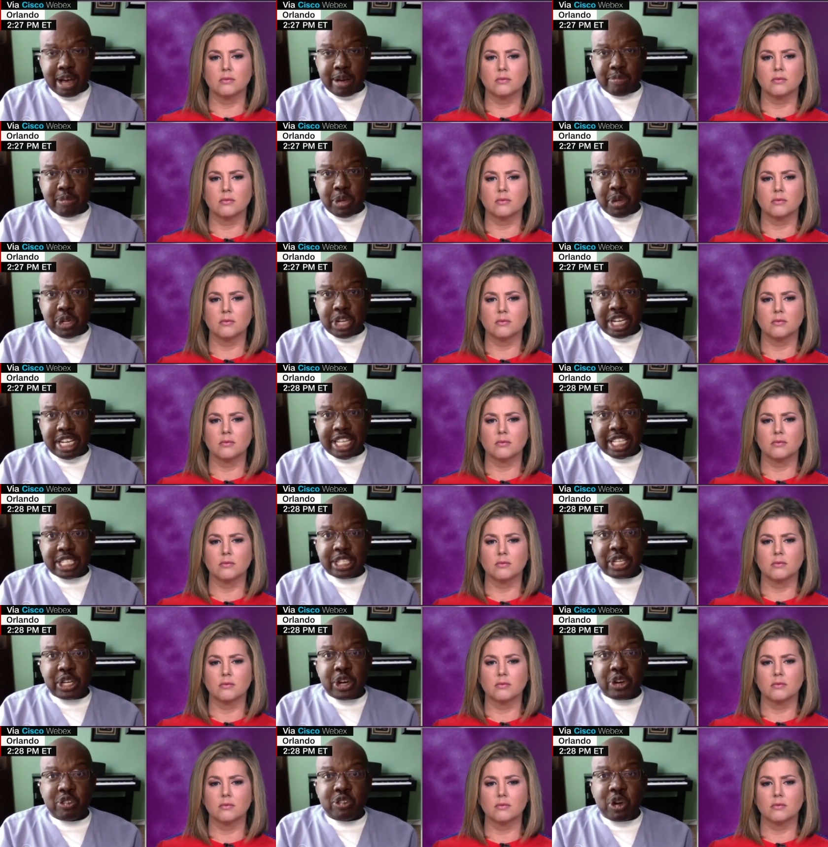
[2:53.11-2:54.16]
Speaker 1: immunity to
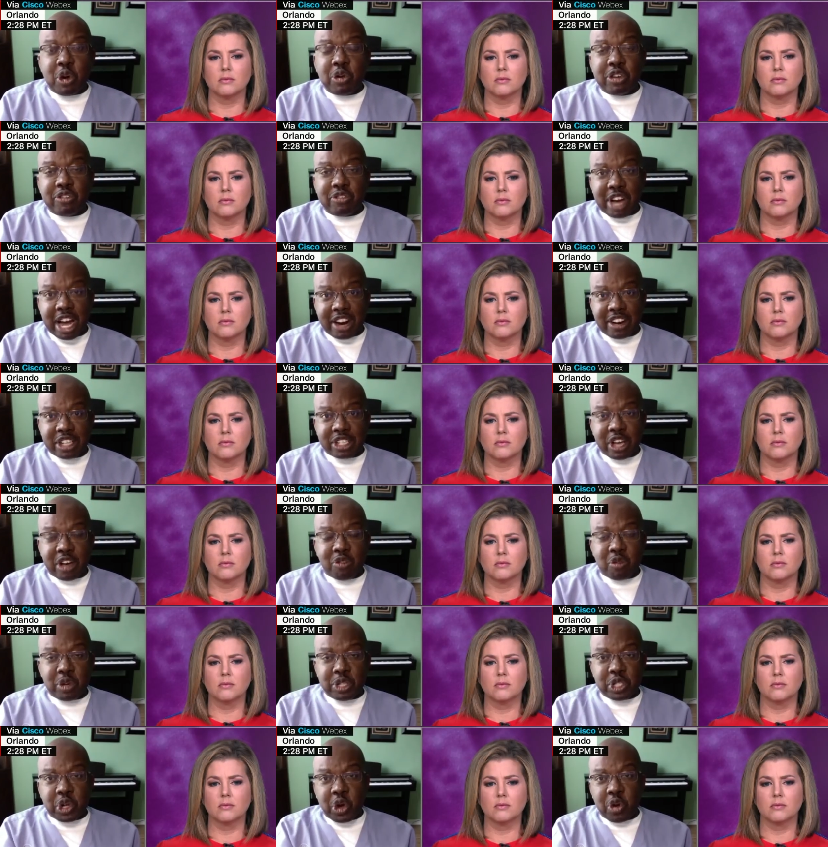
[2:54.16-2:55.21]
coronavirus, of
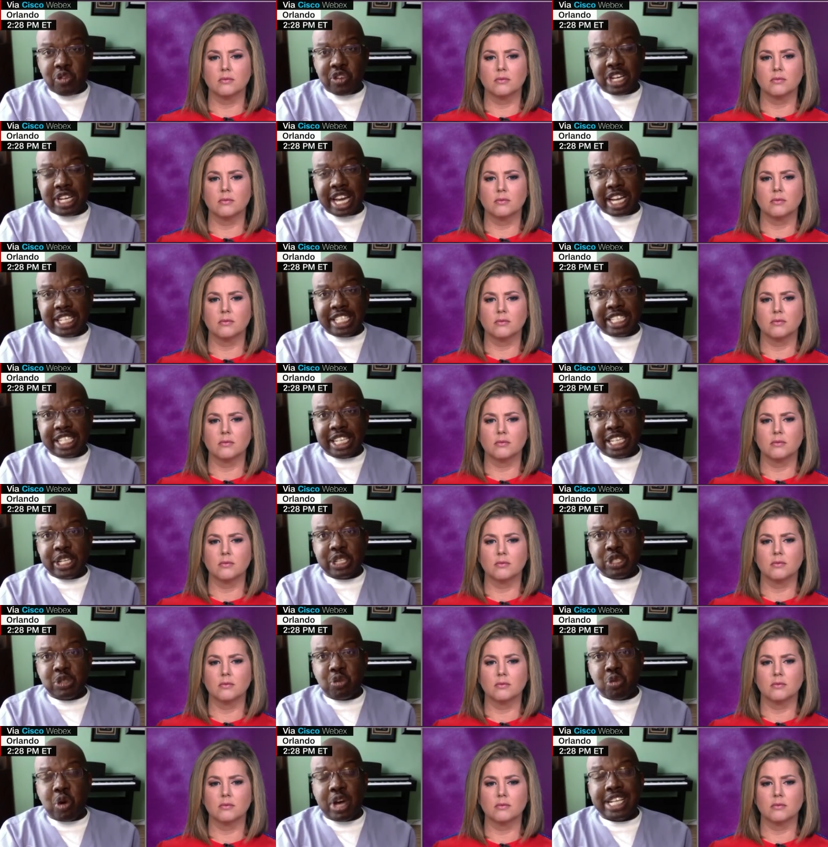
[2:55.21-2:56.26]
which COVID 19
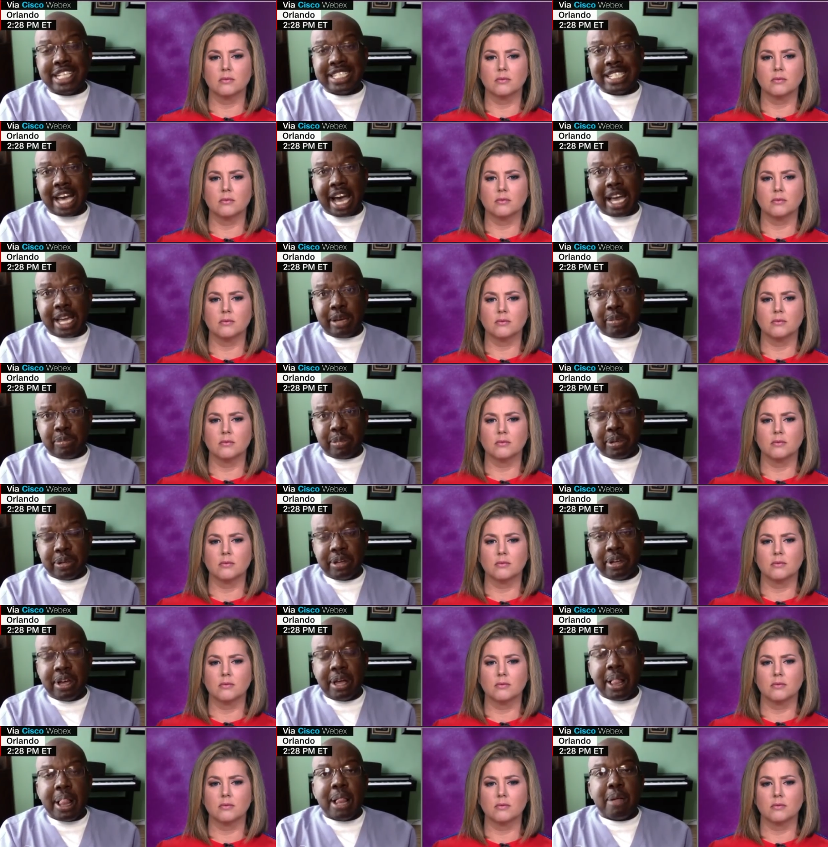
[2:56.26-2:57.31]
is one type
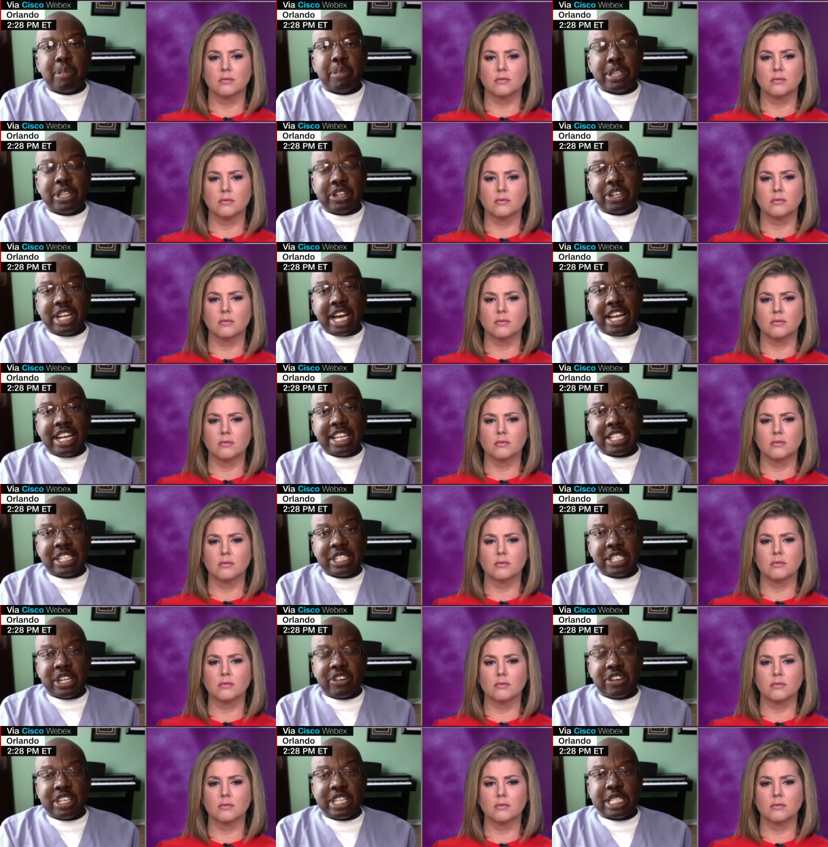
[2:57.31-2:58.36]
but they're not
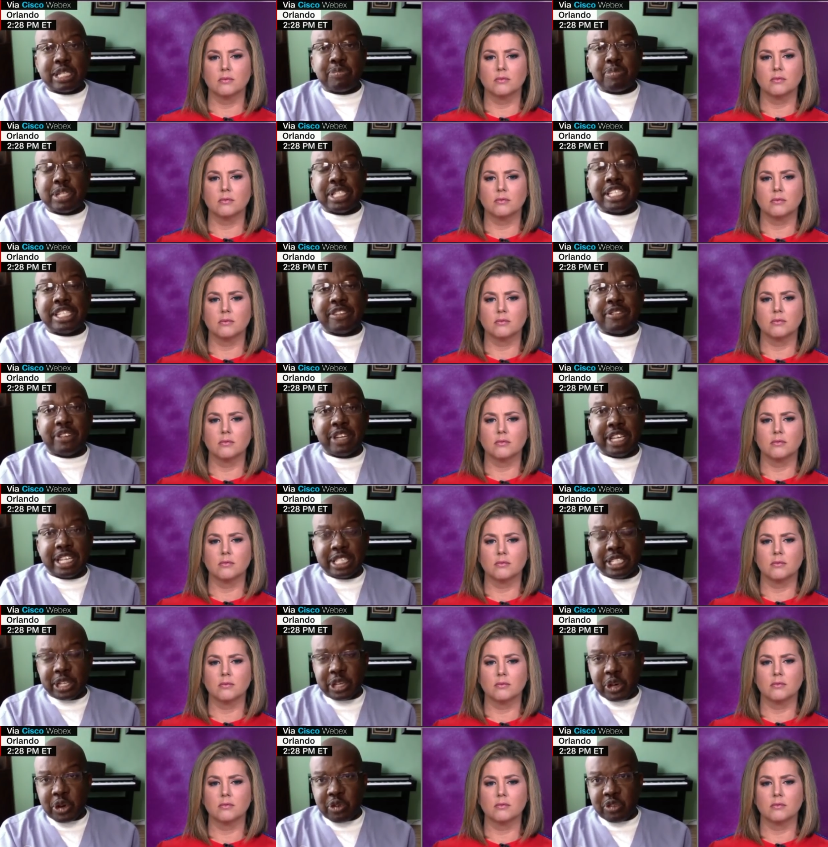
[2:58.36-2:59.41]
necessarily specific
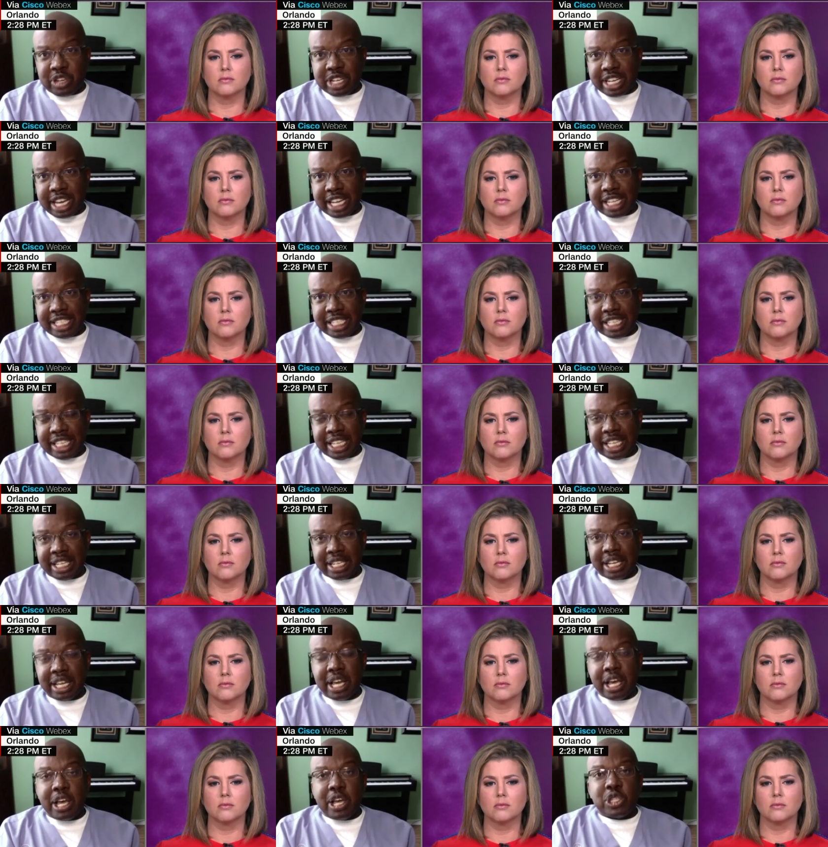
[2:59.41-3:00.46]
to COVID 19.
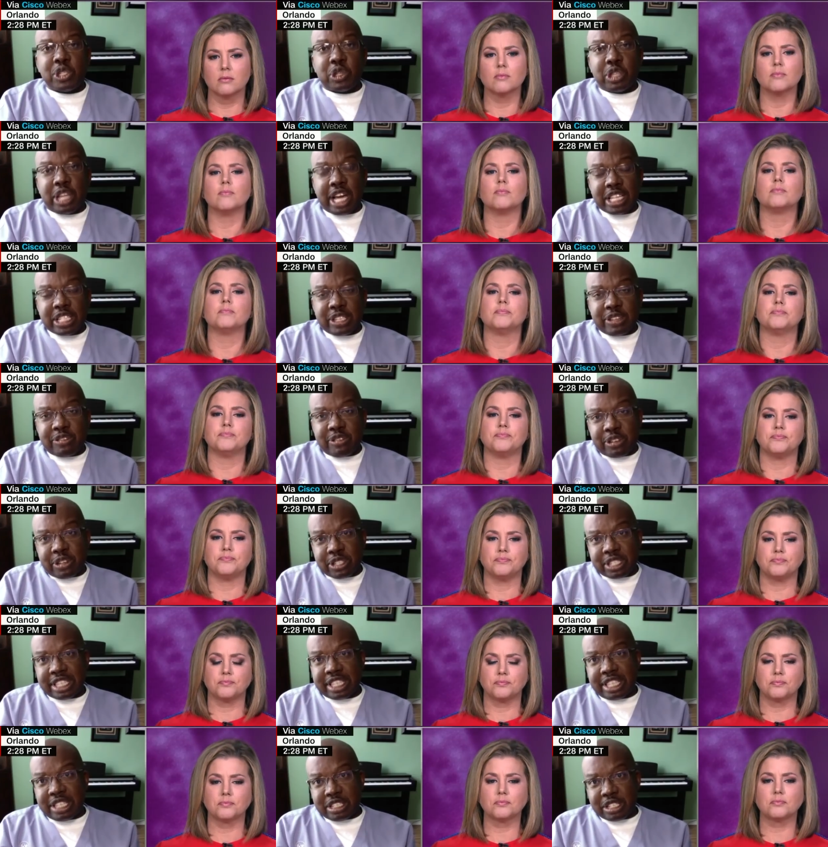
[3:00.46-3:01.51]
So that's the
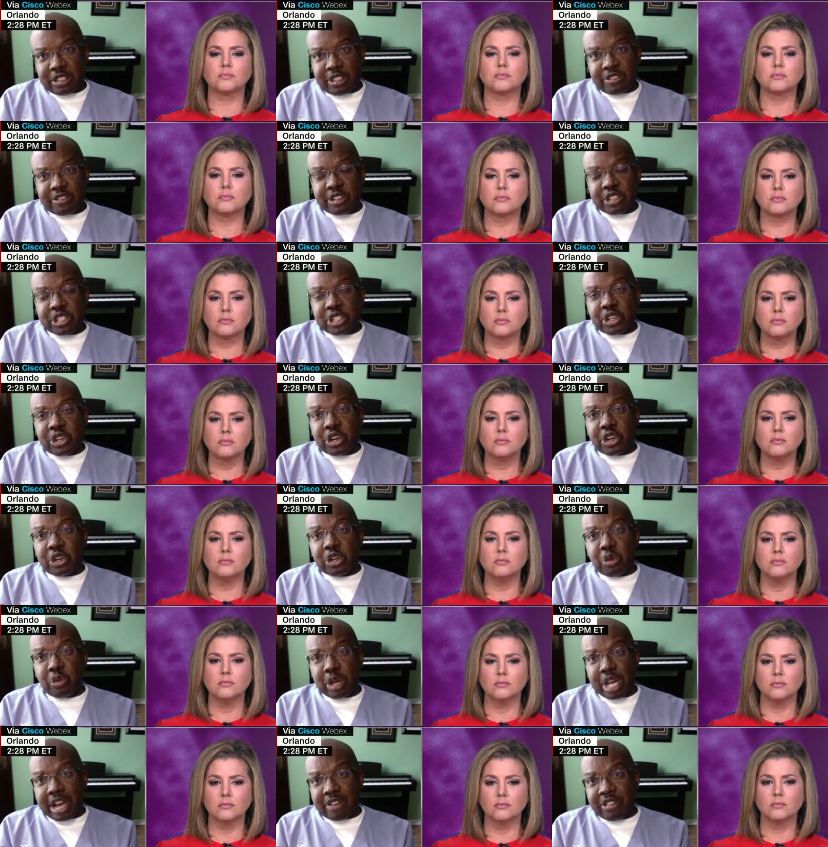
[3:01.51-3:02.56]
first, the first hurdle
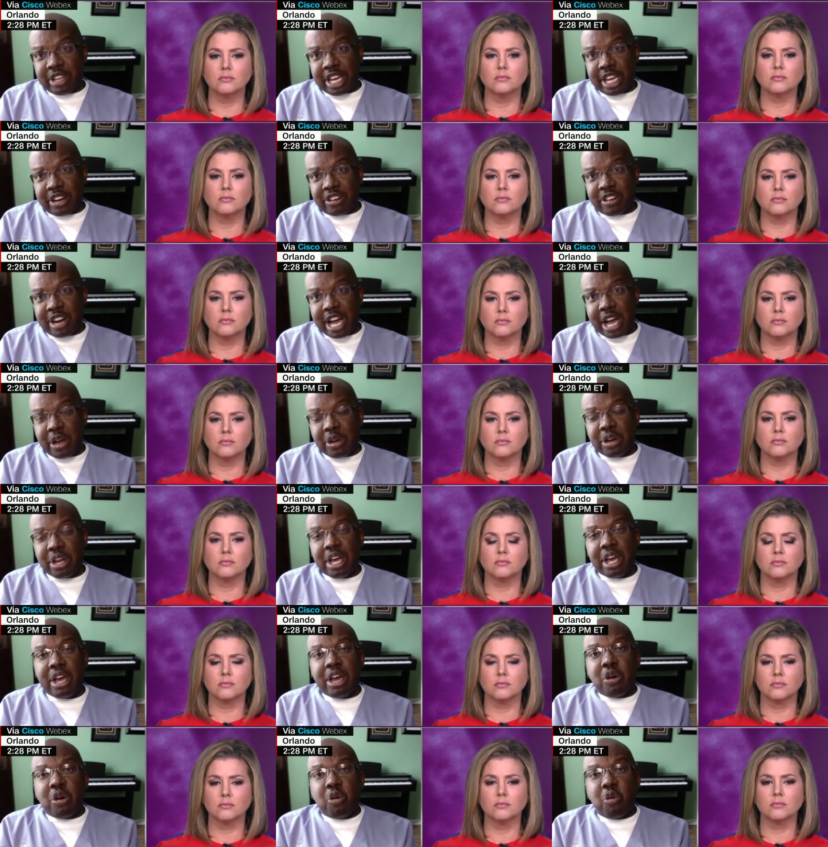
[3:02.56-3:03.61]
we have to get around.
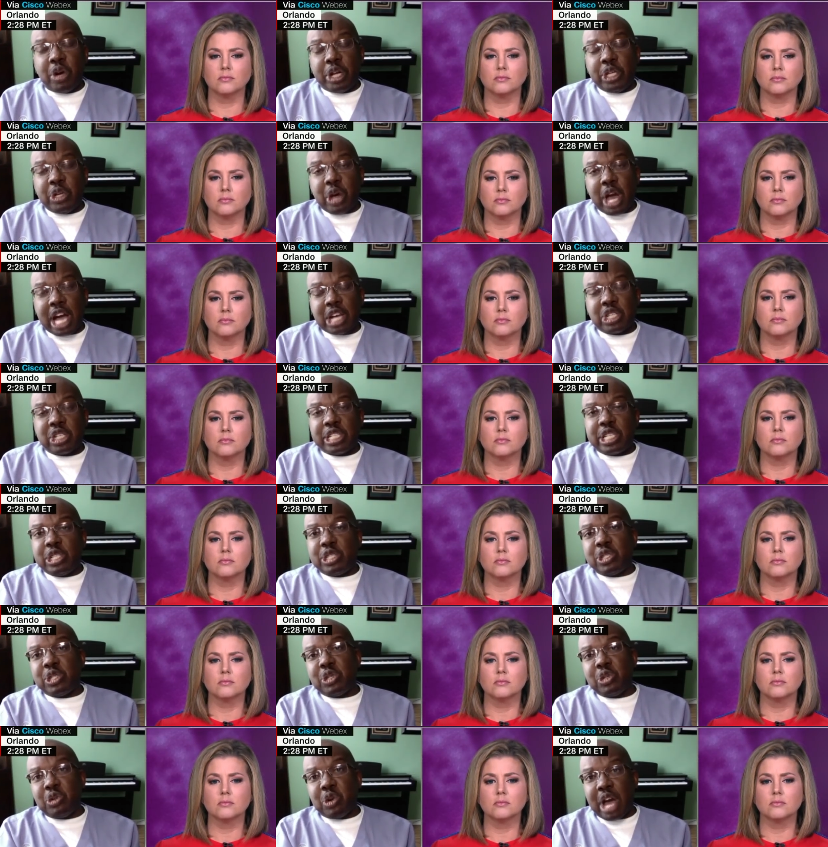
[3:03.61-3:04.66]
When you actually
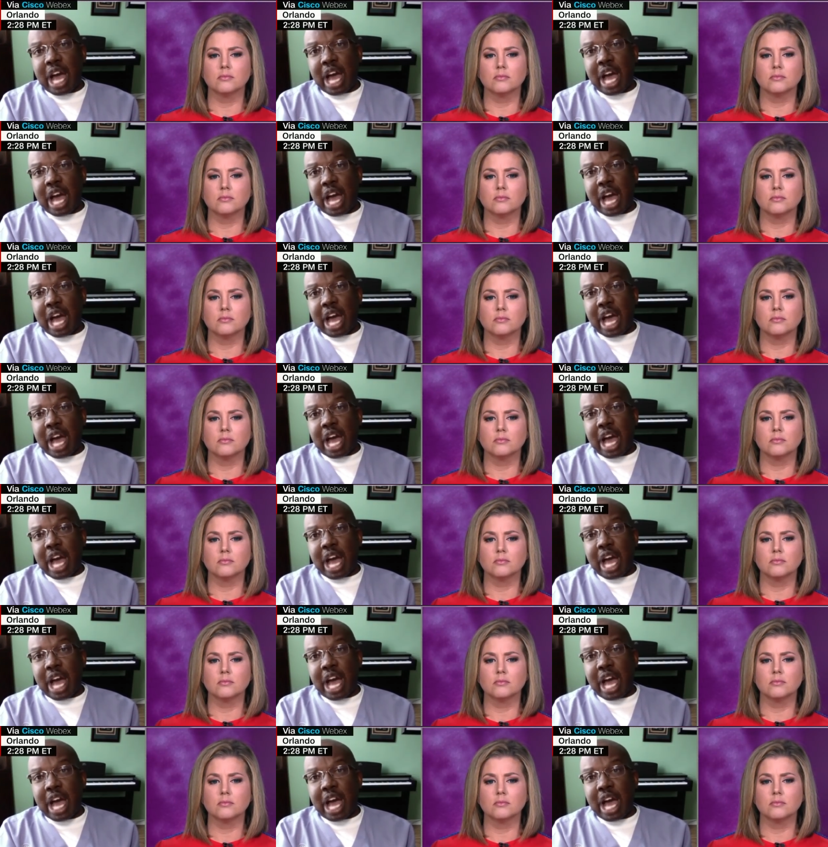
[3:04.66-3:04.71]
do